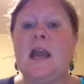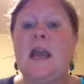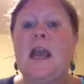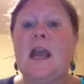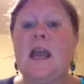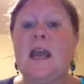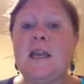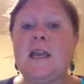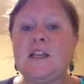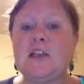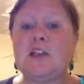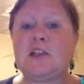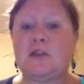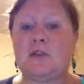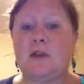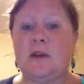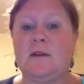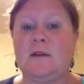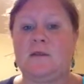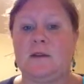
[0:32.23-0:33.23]
Each
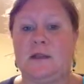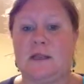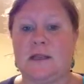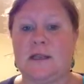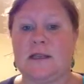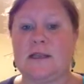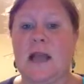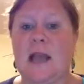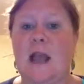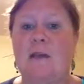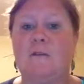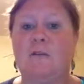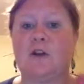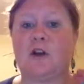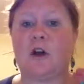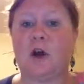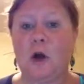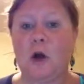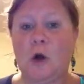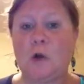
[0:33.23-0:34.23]
3 of these have
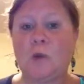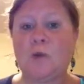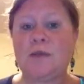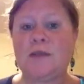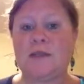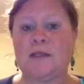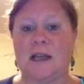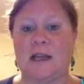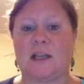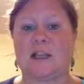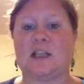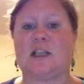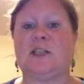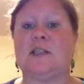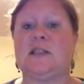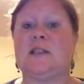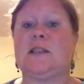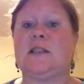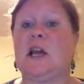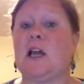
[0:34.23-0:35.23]
their own
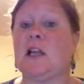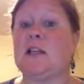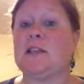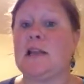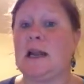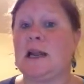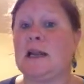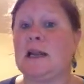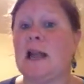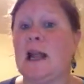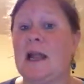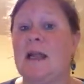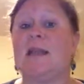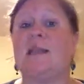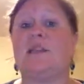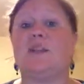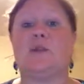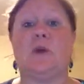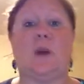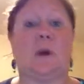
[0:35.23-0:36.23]
sections
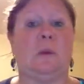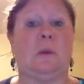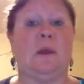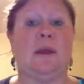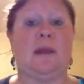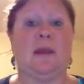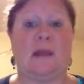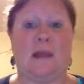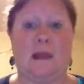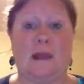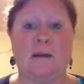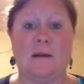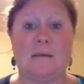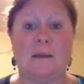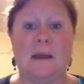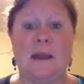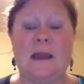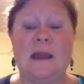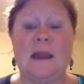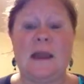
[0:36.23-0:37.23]
dedicated to only them.
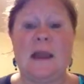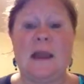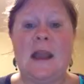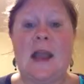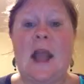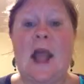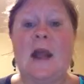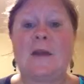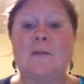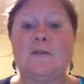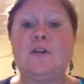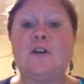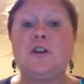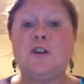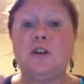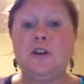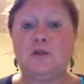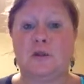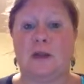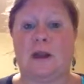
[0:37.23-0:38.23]
After
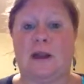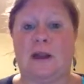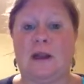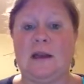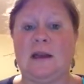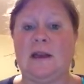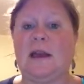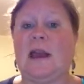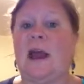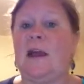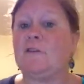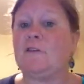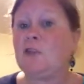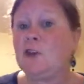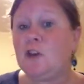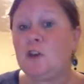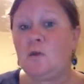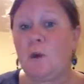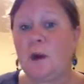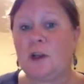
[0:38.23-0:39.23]
you read it and after
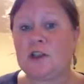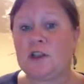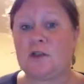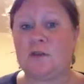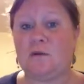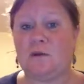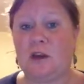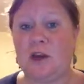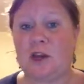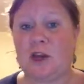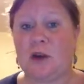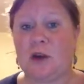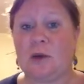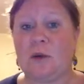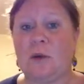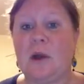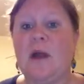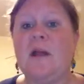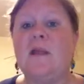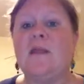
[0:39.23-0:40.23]
you've watched the video,
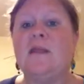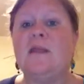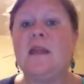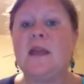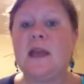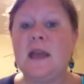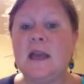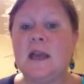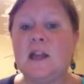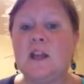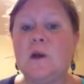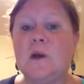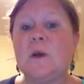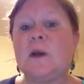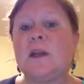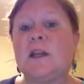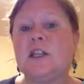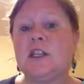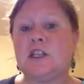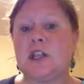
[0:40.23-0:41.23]
then you will
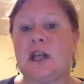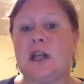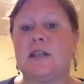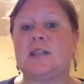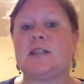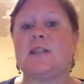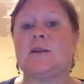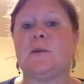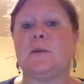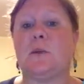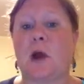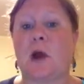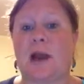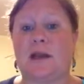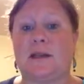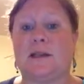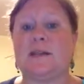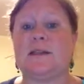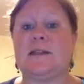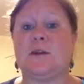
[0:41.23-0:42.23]
get a chance to
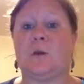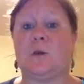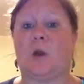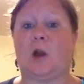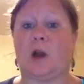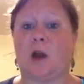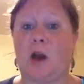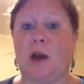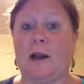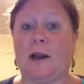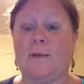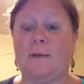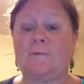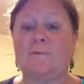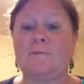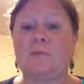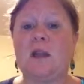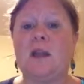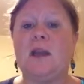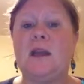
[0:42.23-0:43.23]
practice and work on it.
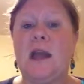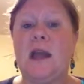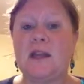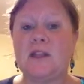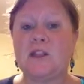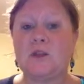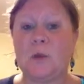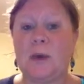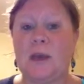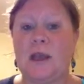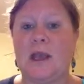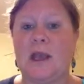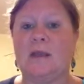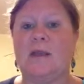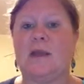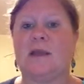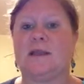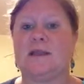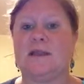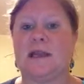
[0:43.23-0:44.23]
Next week, I
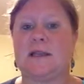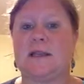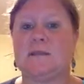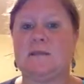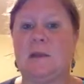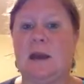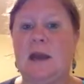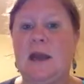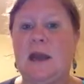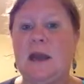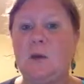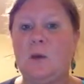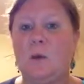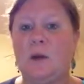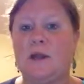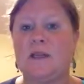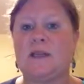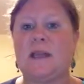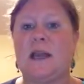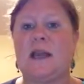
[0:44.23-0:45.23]
think it's next Monday,
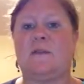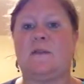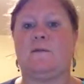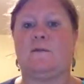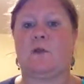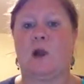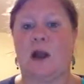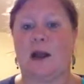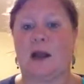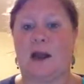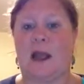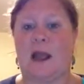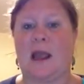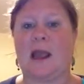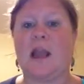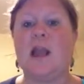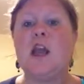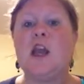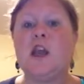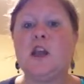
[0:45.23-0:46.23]
Wednesday, and Friday,
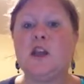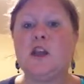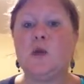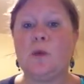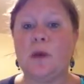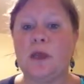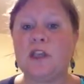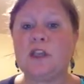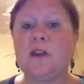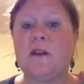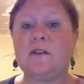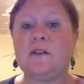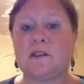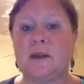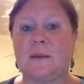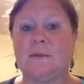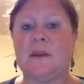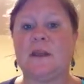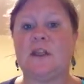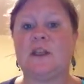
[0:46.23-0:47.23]
you each have
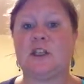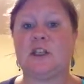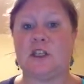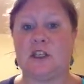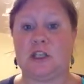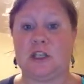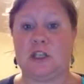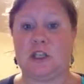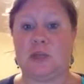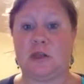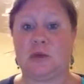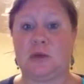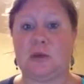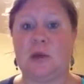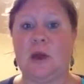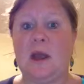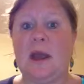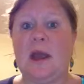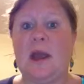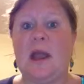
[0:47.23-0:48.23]
something to do
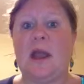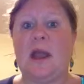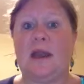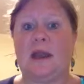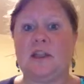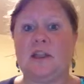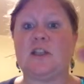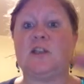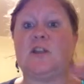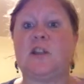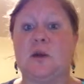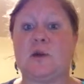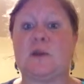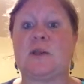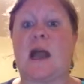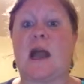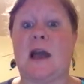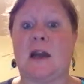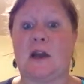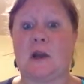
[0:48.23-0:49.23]
in each of those
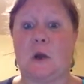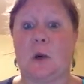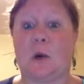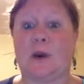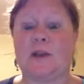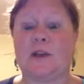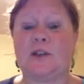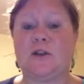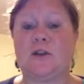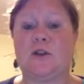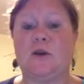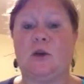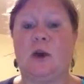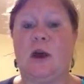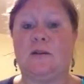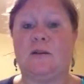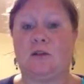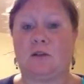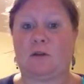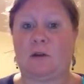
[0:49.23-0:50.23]
categories. So you'll
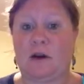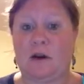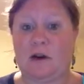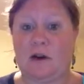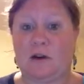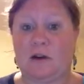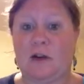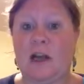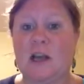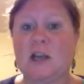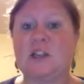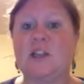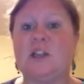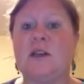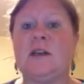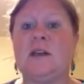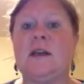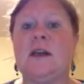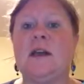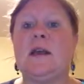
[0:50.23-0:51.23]
have to write an
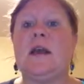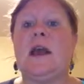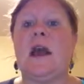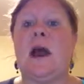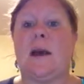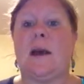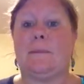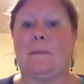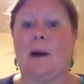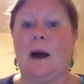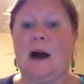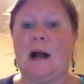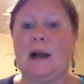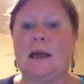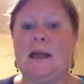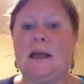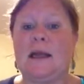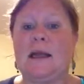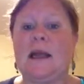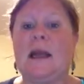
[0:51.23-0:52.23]
introduction, a
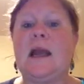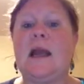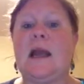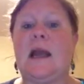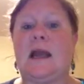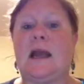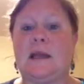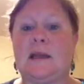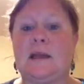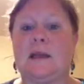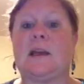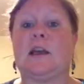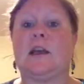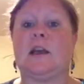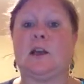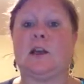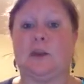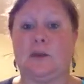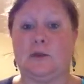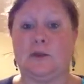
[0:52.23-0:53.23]
body, and a
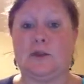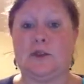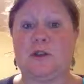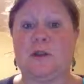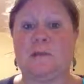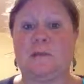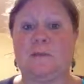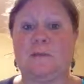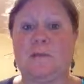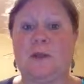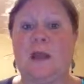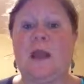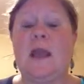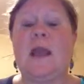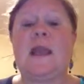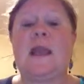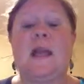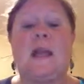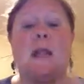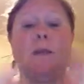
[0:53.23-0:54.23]
conclusion.
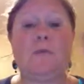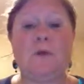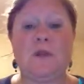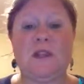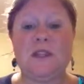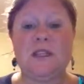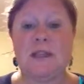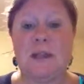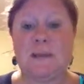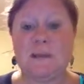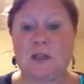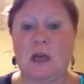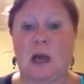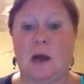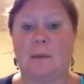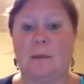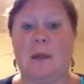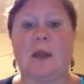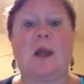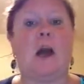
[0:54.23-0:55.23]
Keep with the same
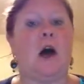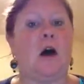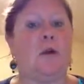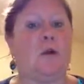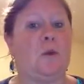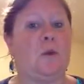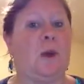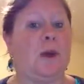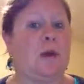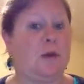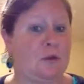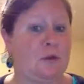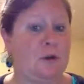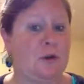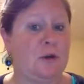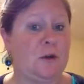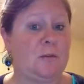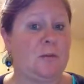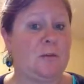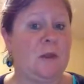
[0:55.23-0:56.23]
topic all the way
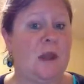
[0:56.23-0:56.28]
through.